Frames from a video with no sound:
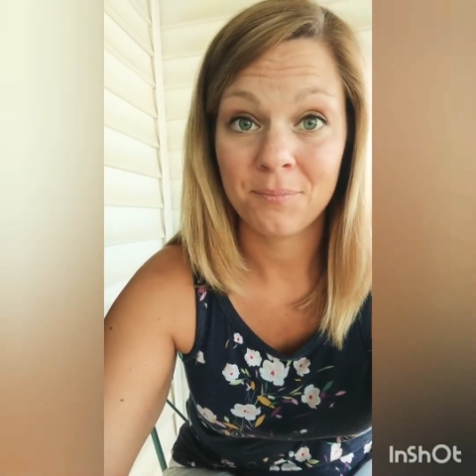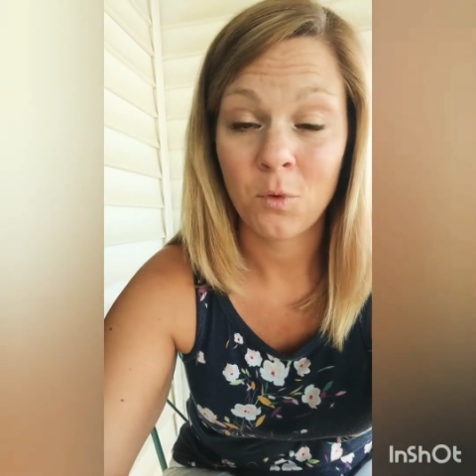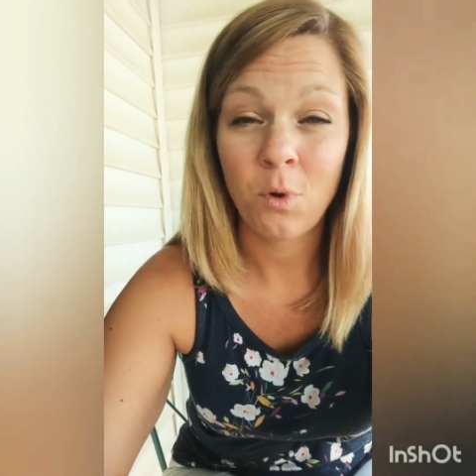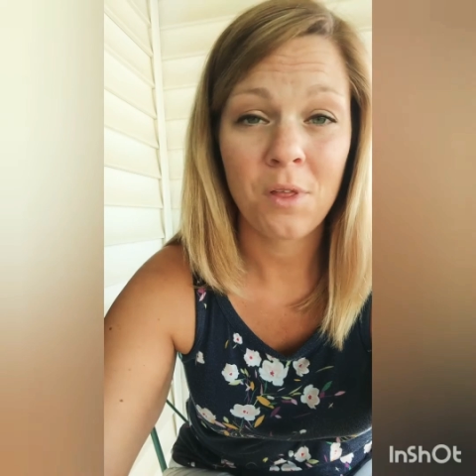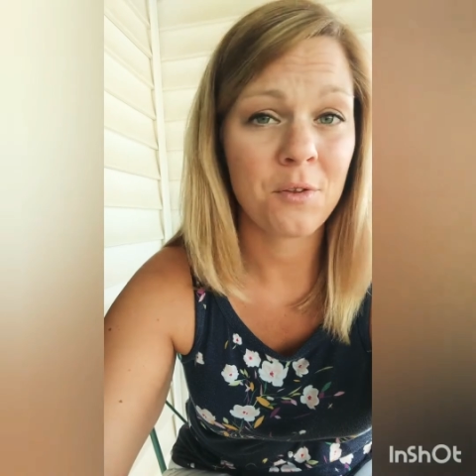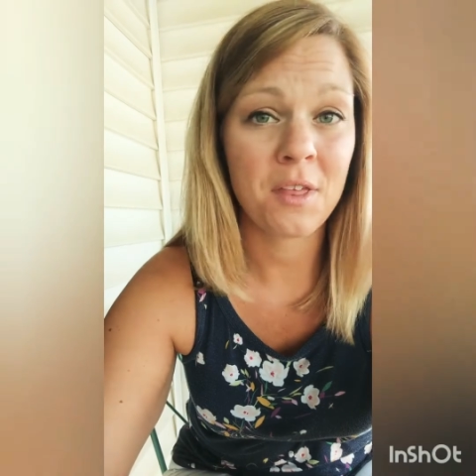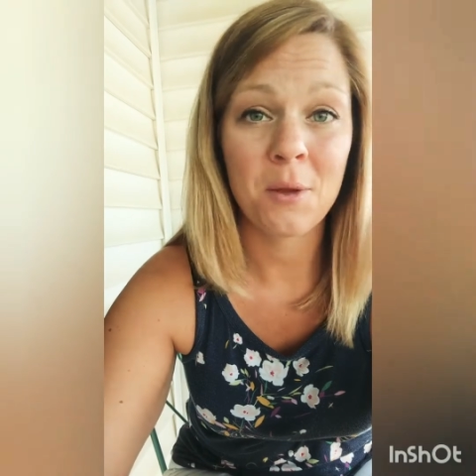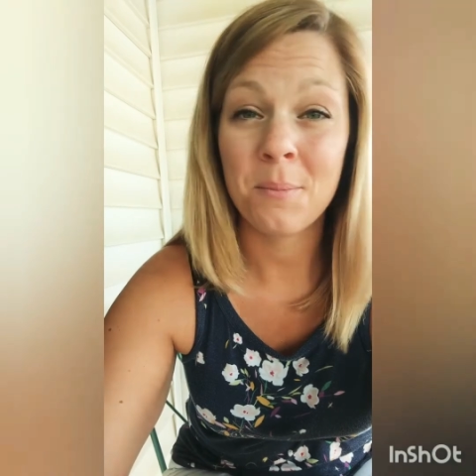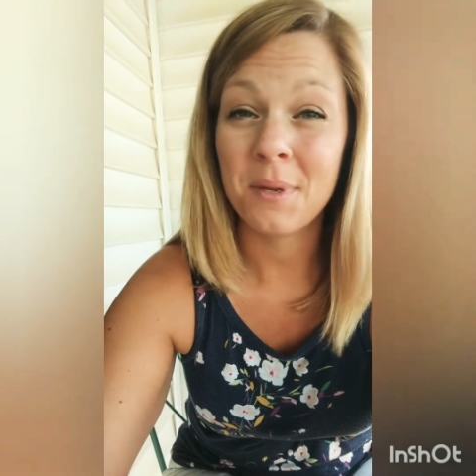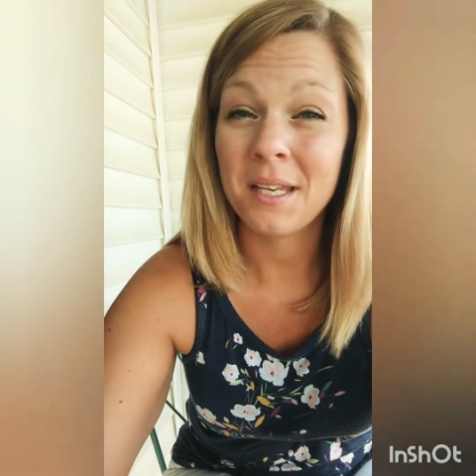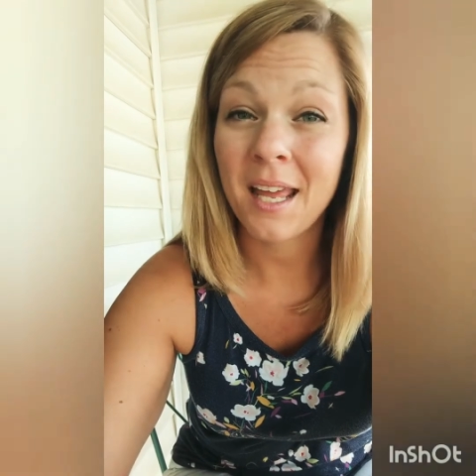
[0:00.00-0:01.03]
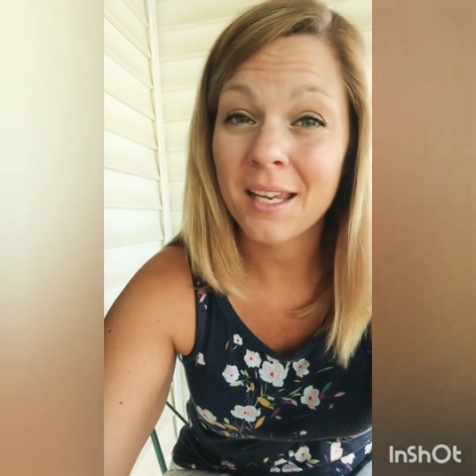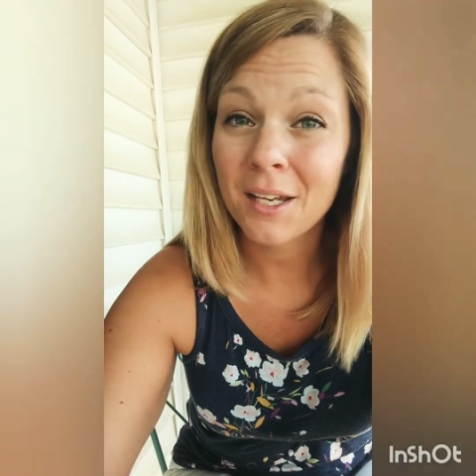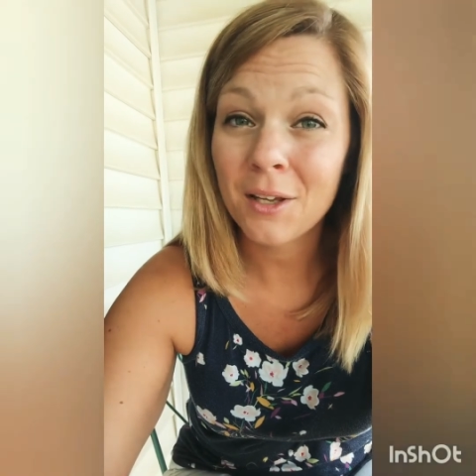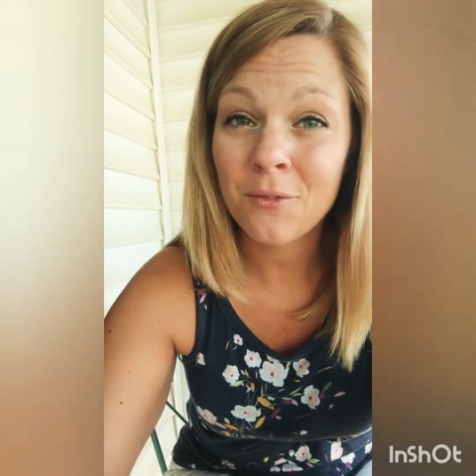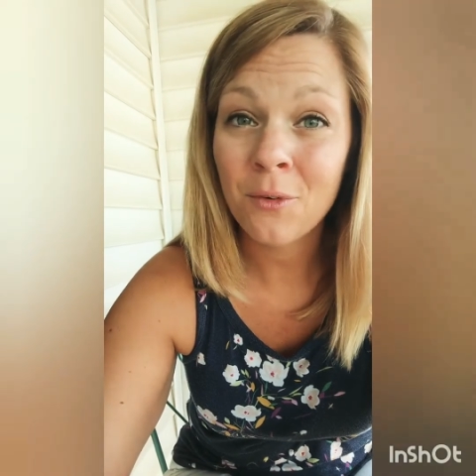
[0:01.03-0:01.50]
Whether they'll be
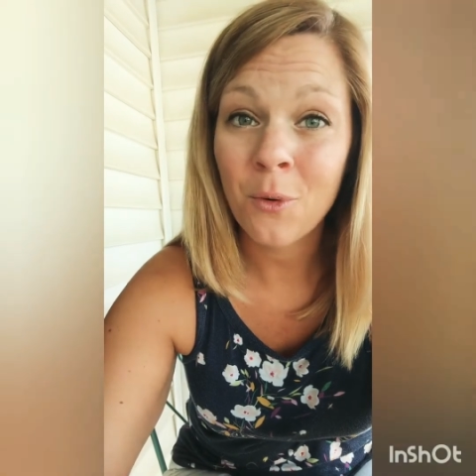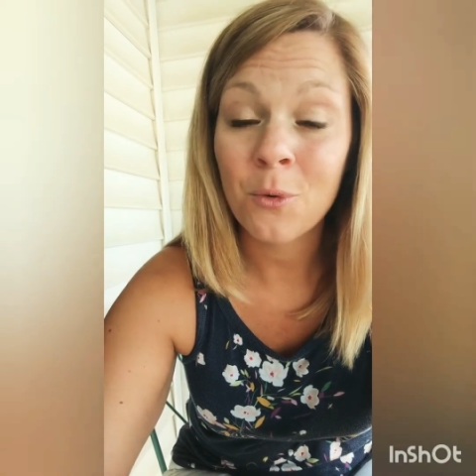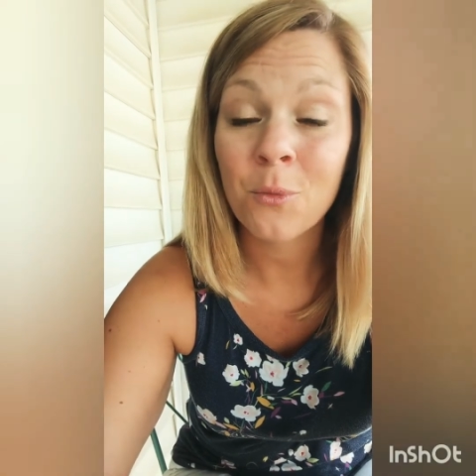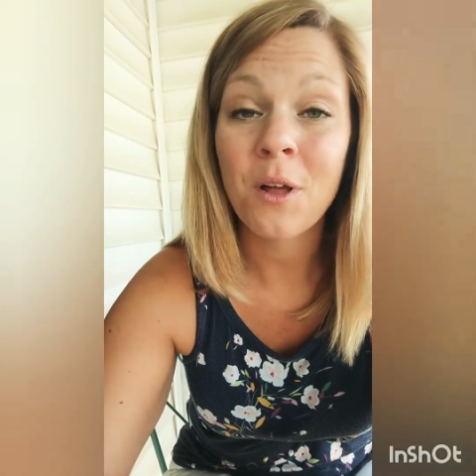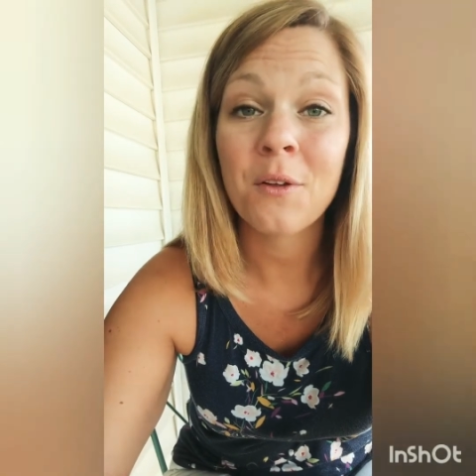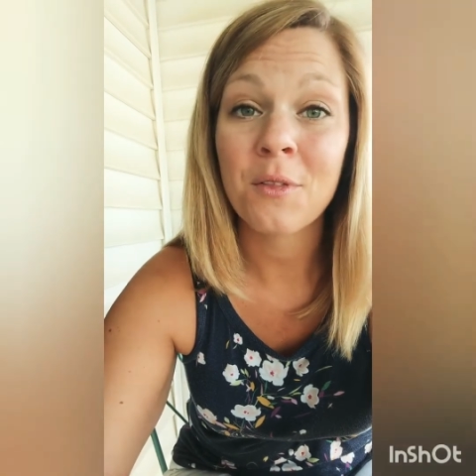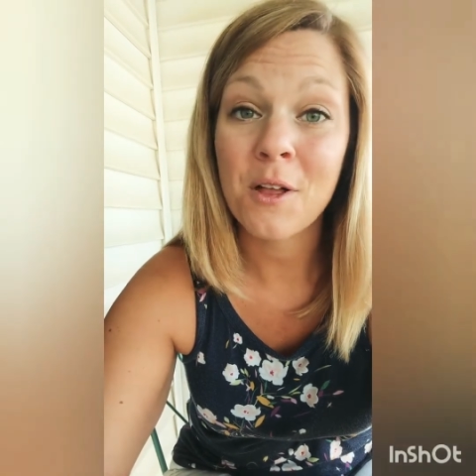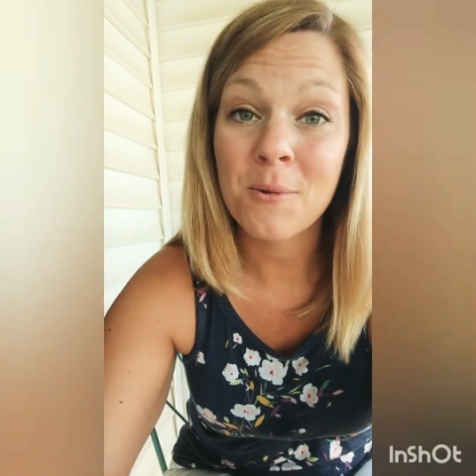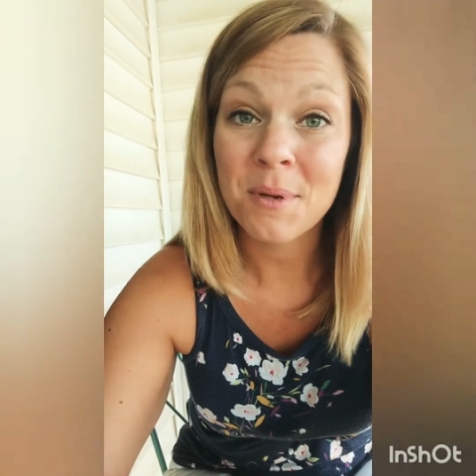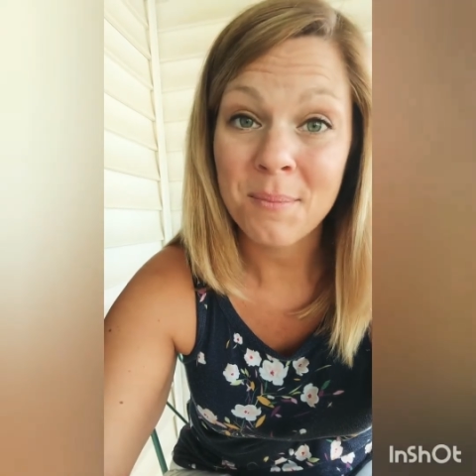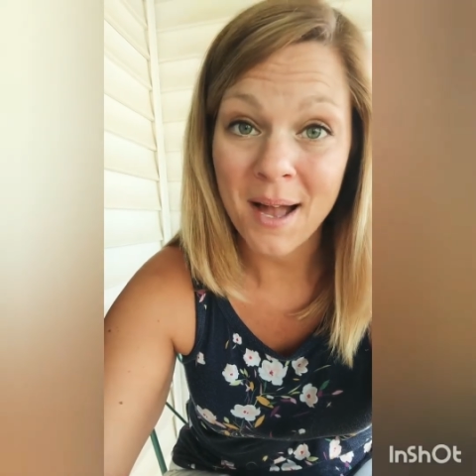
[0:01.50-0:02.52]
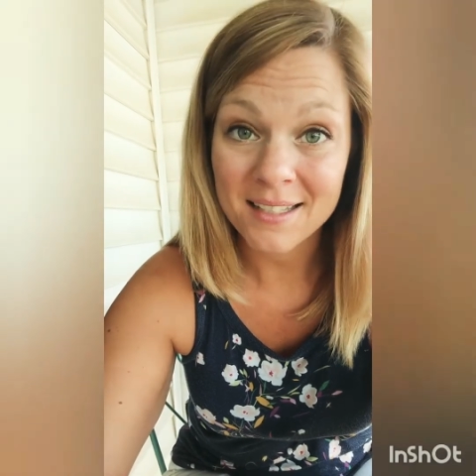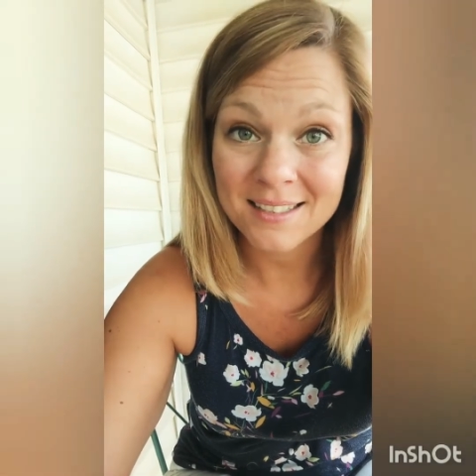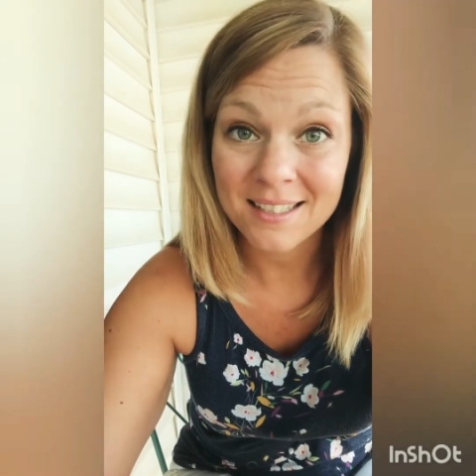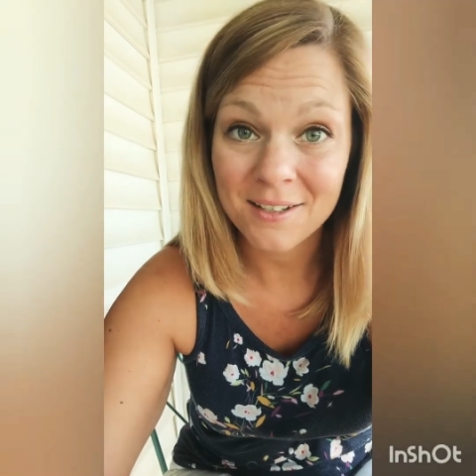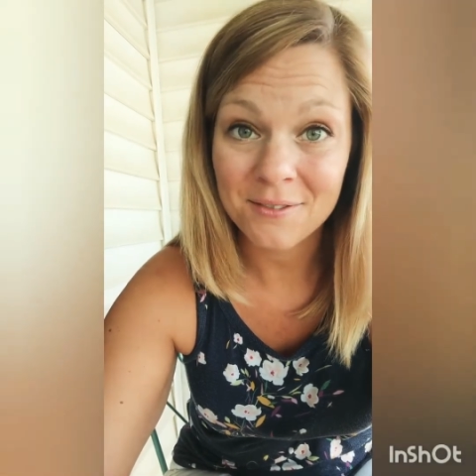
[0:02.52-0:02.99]
negative or whether they'll be
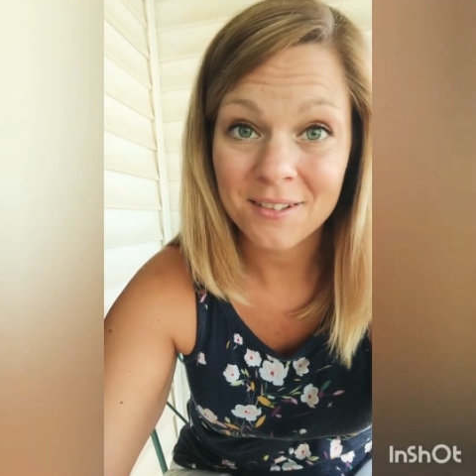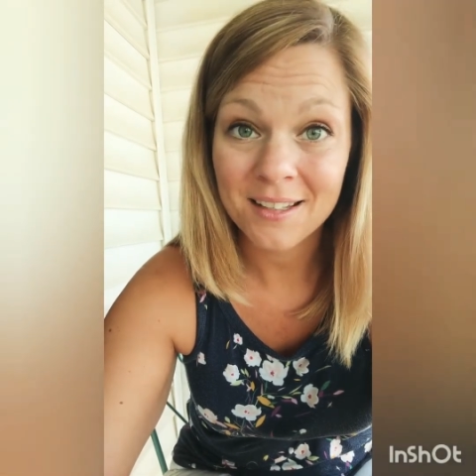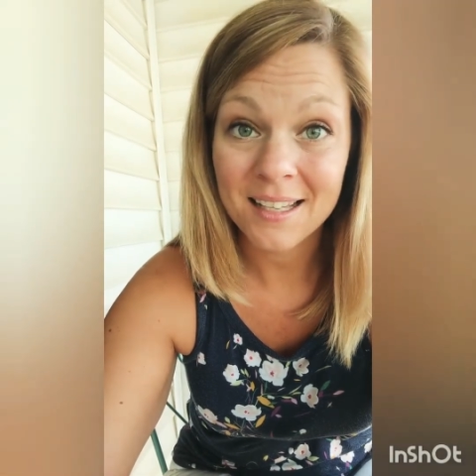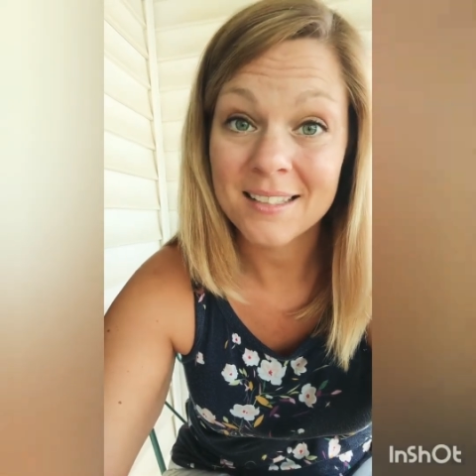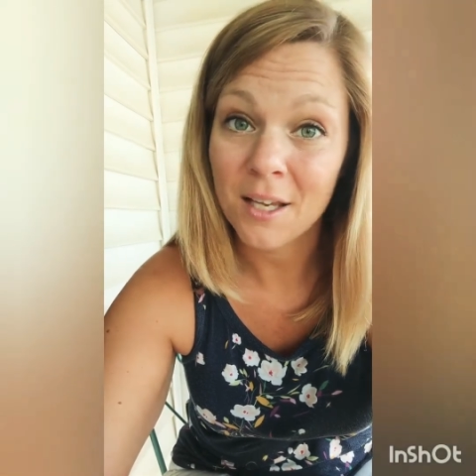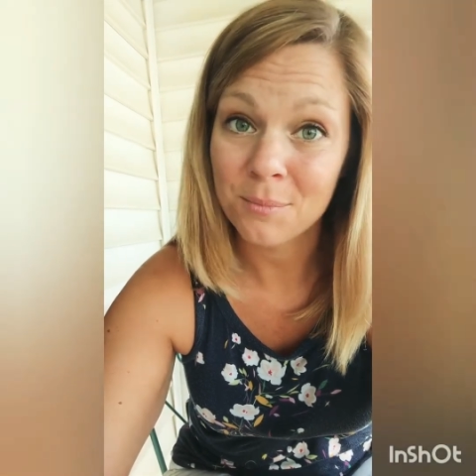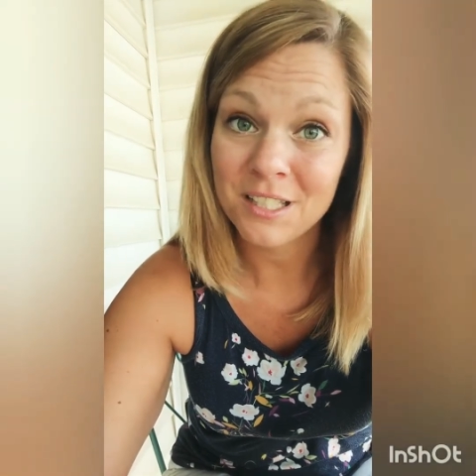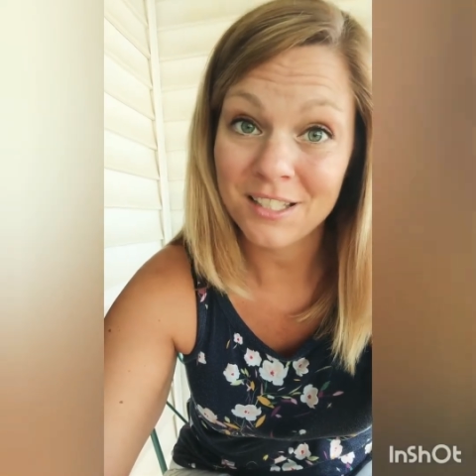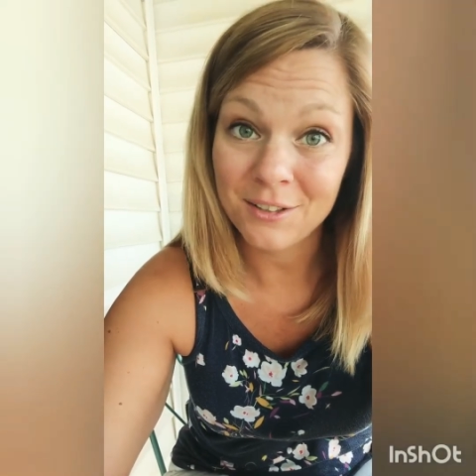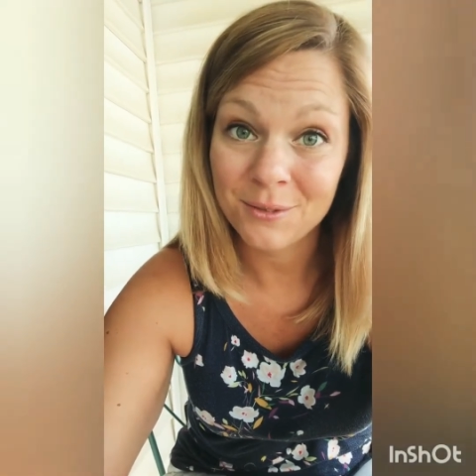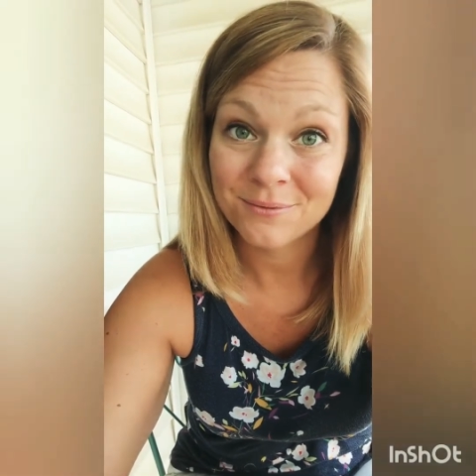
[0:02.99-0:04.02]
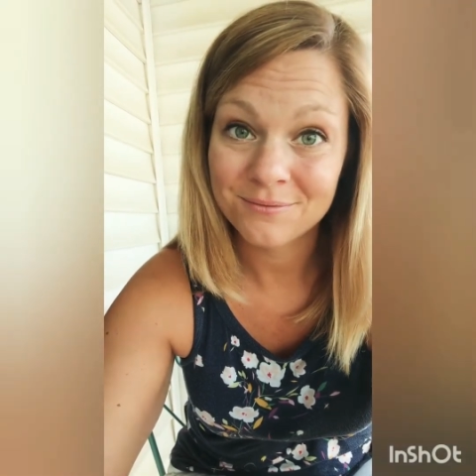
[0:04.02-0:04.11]
positive, it's up to you.